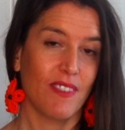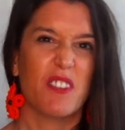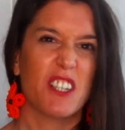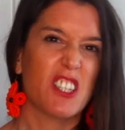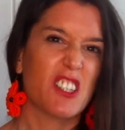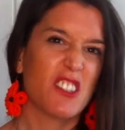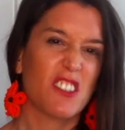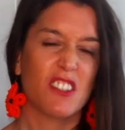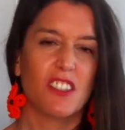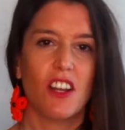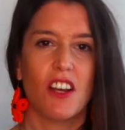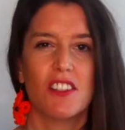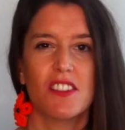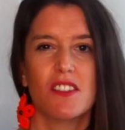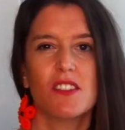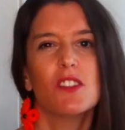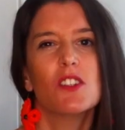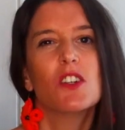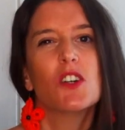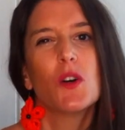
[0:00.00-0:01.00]
which
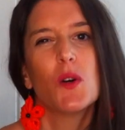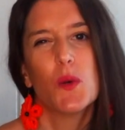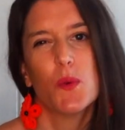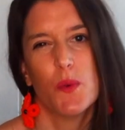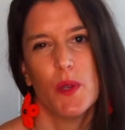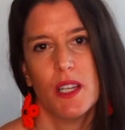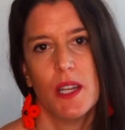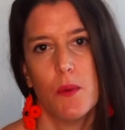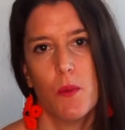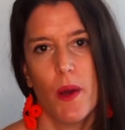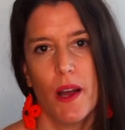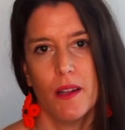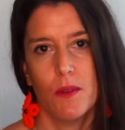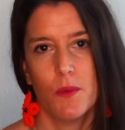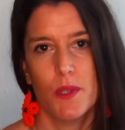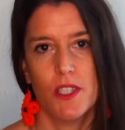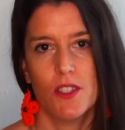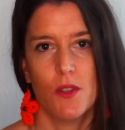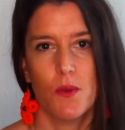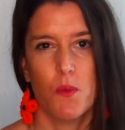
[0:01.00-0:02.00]
doesn't go really well
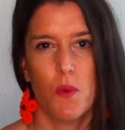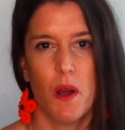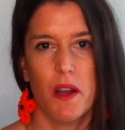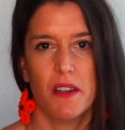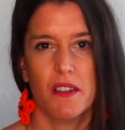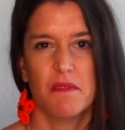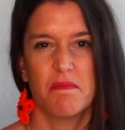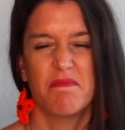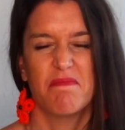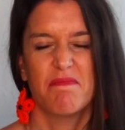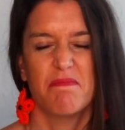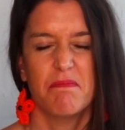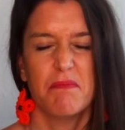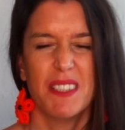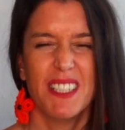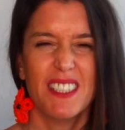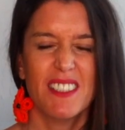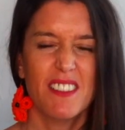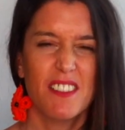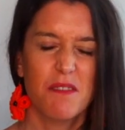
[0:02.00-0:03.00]
with the wine.
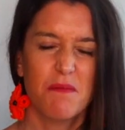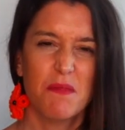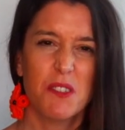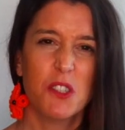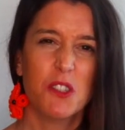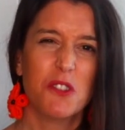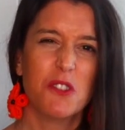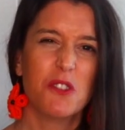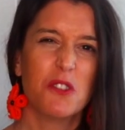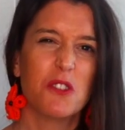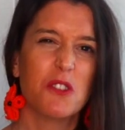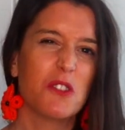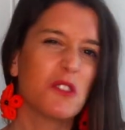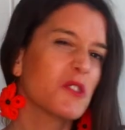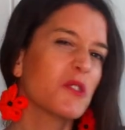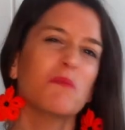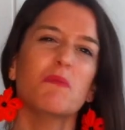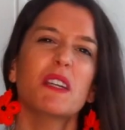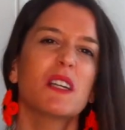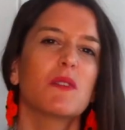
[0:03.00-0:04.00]
But
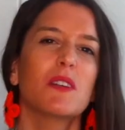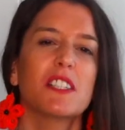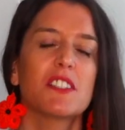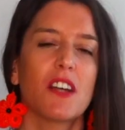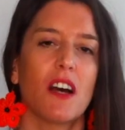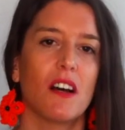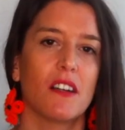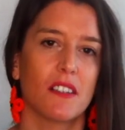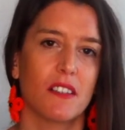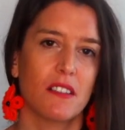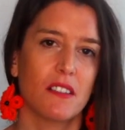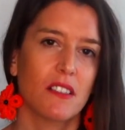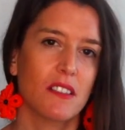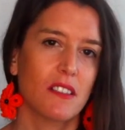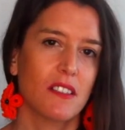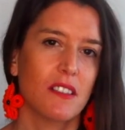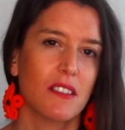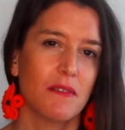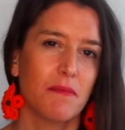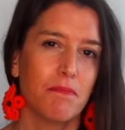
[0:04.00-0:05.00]
to be quite
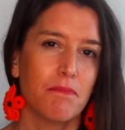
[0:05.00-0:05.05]
honest,